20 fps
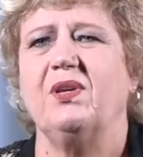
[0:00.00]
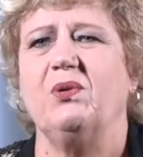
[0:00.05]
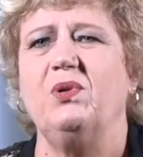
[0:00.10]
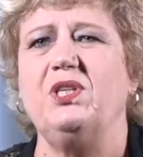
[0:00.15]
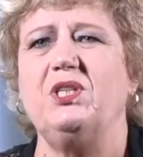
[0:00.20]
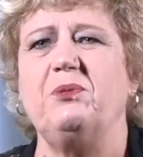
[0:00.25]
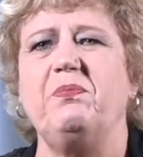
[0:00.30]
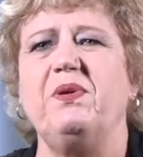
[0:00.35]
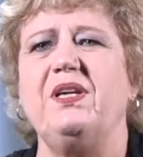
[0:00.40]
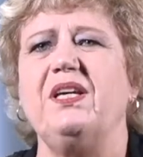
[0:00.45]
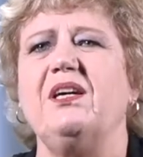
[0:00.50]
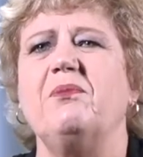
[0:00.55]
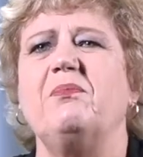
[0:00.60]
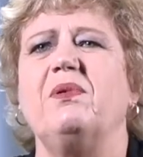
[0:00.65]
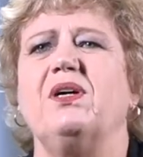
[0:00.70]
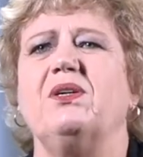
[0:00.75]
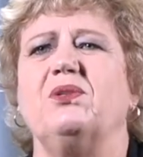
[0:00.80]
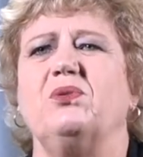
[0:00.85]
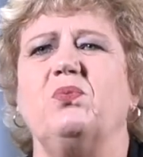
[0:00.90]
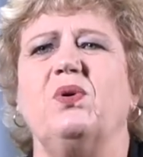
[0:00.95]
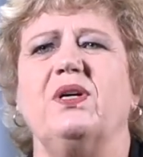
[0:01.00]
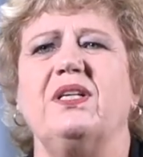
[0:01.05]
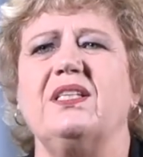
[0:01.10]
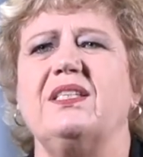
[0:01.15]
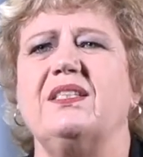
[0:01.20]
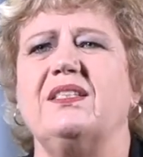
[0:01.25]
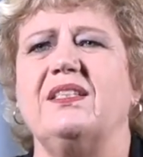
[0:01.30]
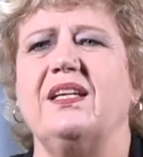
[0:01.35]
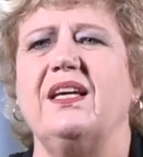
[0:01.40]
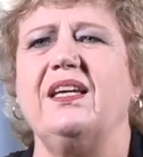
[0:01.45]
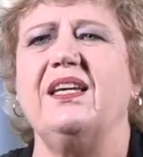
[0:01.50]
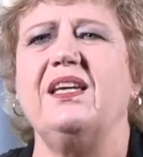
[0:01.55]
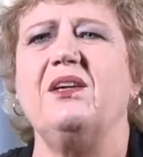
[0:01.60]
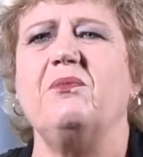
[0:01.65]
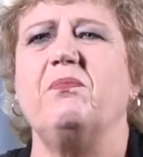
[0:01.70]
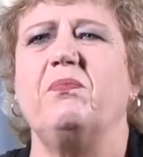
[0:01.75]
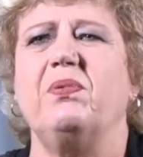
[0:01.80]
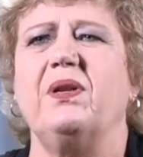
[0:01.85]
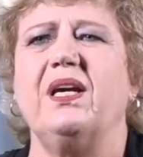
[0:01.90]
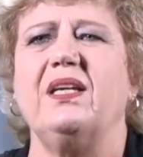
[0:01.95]
We speak about what is taking
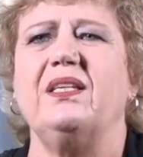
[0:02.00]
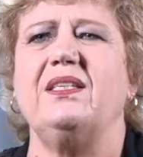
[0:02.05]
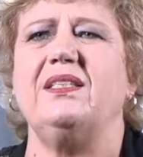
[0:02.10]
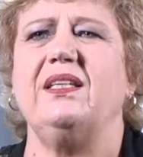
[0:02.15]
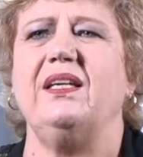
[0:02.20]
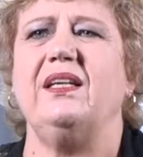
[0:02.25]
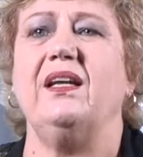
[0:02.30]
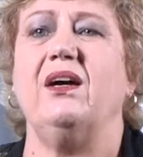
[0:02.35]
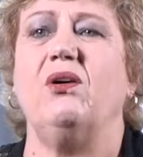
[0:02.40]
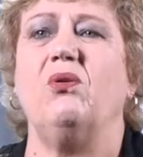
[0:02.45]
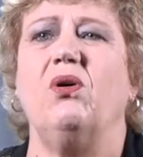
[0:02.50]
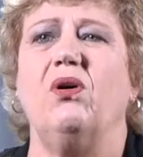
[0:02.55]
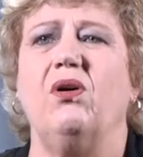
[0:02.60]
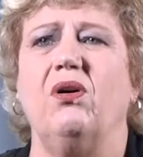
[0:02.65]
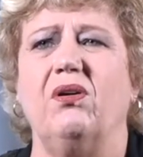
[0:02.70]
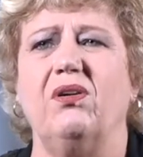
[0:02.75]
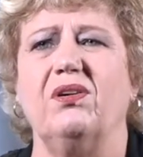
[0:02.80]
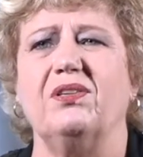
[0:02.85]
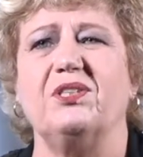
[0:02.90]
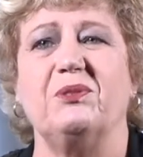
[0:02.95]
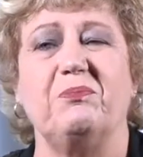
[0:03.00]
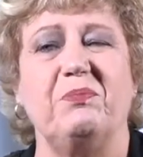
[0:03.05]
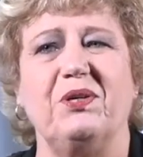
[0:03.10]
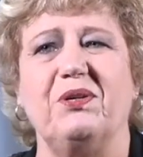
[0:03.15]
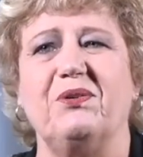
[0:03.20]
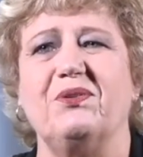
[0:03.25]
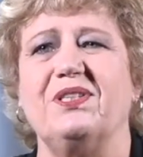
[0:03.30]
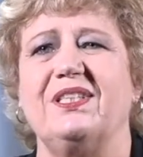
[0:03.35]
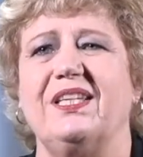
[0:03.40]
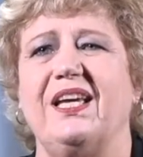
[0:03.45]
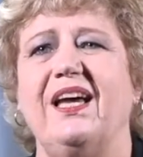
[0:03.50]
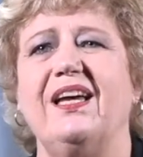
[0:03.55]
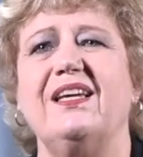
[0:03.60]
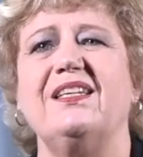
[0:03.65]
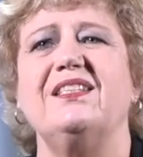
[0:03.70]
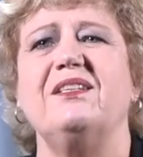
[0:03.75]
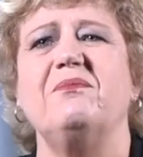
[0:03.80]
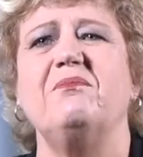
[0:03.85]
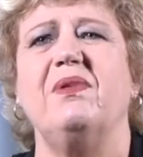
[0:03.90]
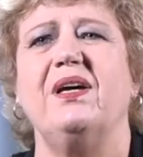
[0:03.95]
place in our hearts because
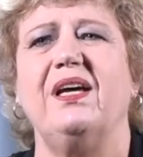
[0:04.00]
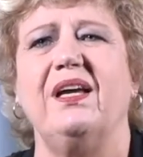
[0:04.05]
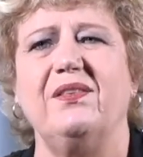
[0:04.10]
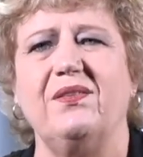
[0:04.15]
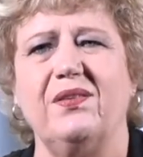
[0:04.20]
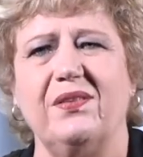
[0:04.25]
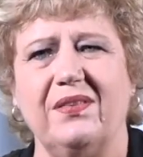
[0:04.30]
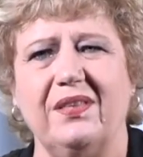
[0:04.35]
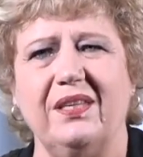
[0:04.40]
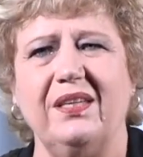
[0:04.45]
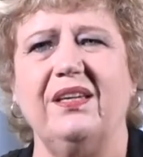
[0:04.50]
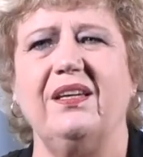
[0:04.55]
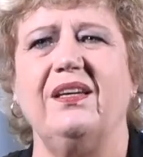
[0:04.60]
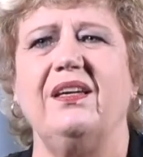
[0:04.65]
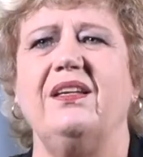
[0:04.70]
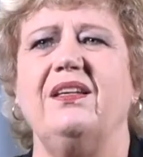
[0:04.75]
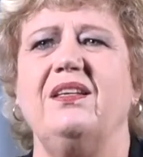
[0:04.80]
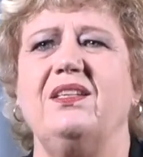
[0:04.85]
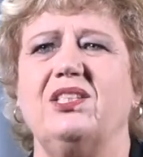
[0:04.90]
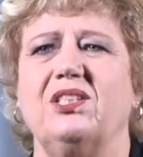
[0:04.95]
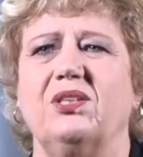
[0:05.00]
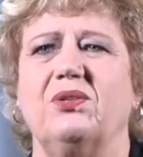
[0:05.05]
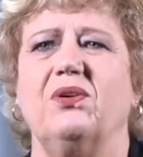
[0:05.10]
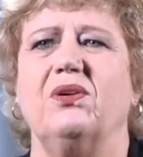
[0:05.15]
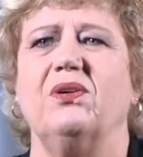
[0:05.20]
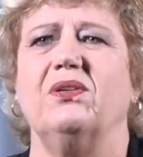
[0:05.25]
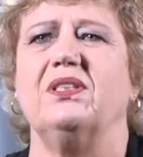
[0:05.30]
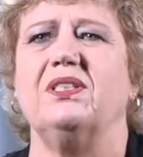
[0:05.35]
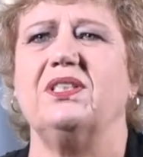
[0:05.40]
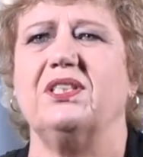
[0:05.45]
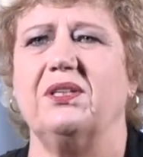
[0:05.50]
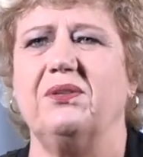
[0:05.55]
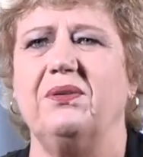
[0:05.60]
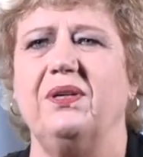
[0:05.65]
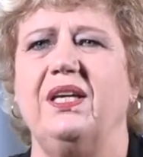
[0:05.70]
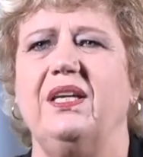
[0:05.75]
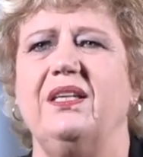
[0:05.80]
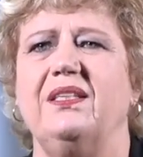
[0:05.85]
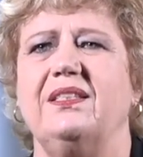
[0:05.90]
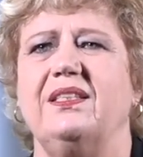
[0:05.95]
as a man think in his heart so
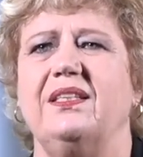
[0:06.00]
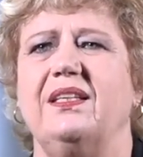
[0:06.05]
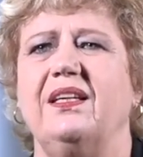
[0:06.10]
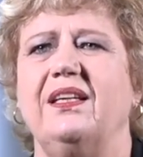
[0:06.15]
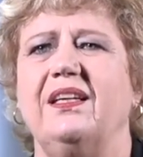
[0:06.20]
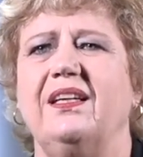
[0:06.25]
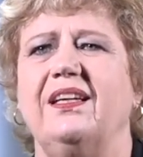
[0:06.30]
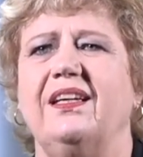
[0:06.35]
easy.